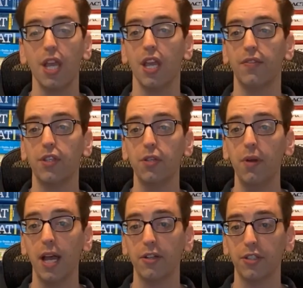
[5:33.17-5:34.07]
If two
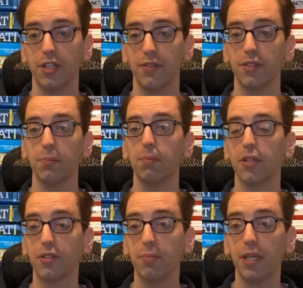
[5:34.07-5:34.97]
adjectives must
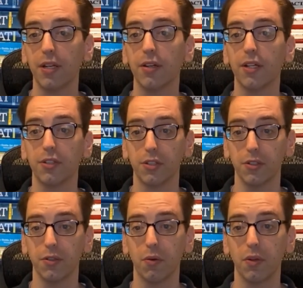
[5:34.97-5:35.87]
appear in a certain
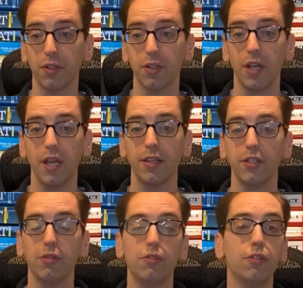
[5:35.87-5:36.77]
order, then you
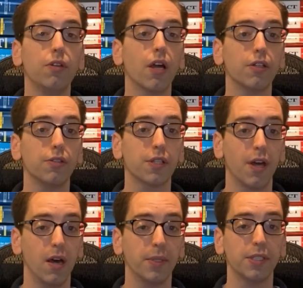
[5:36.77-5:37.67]
do not use a
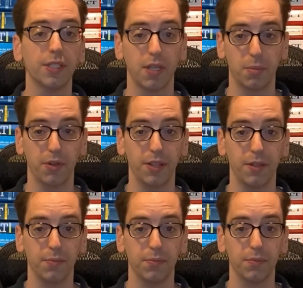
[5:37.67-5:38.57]
comma to separate
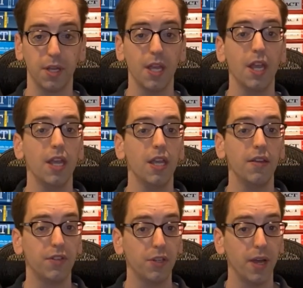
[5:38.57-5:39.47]
them. If
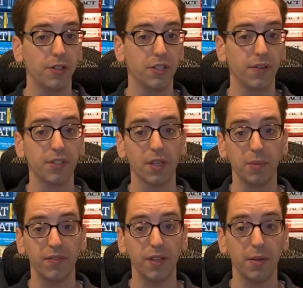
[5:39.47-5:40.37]
two adjectives can be
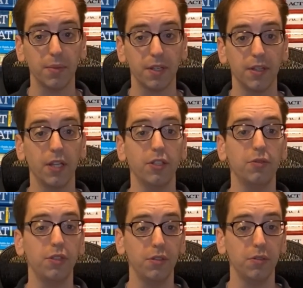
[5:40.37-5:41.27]
flipped, then you
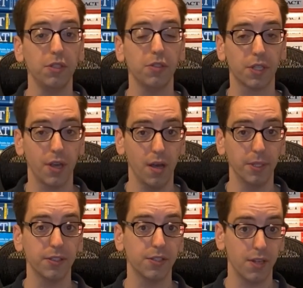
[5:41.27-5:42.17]
do use a comma
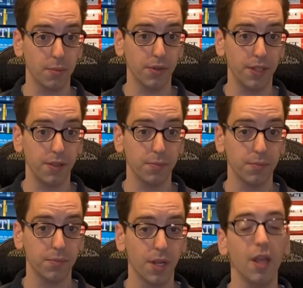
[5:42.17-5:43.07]
to separate them.
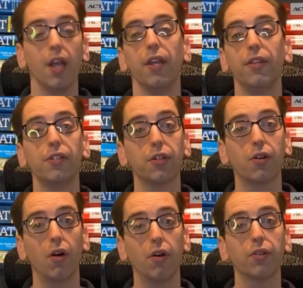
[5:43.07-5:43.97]
These are
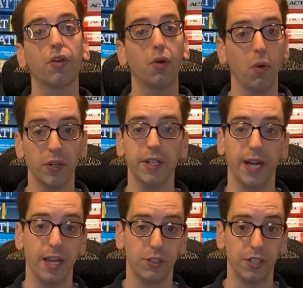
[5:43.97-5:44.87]
called coordinate
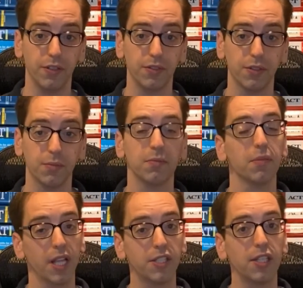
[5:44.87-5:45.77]
adjectives.
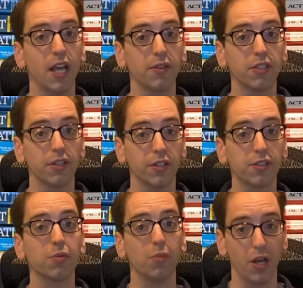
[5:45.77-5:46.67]
Let's see how this looks
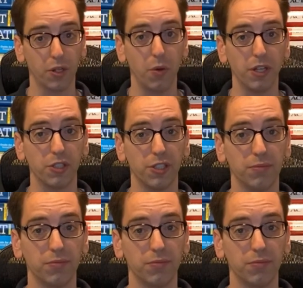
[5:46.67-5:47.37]
on a question.